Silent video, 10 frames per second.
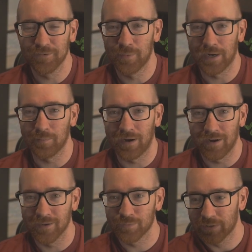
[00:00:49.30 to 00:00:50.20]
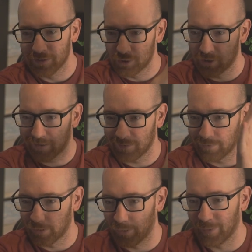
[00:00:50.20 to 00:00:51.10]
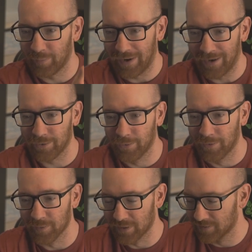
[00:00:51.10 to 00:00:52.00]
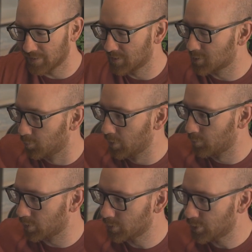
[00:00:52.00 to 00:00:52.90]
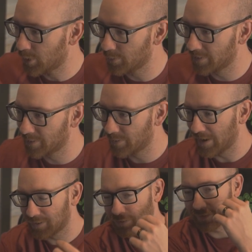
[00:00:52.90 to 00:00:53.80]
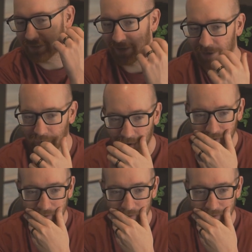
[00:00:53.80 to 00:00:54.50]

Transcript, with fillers: everybody buys with the checker pattern you know what i mean it's the one where you know they don't actually care